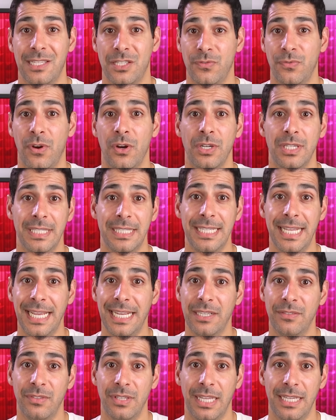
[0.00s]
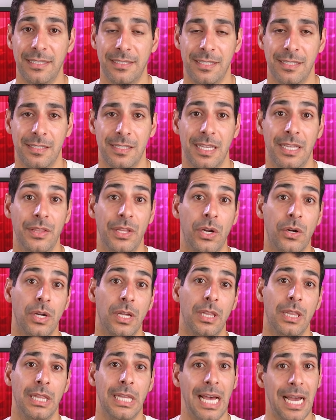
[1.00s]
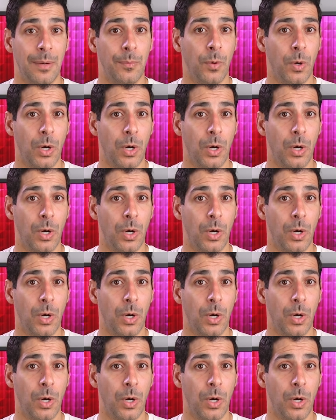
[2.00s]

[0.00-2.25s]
As far as native lenses, there are a lot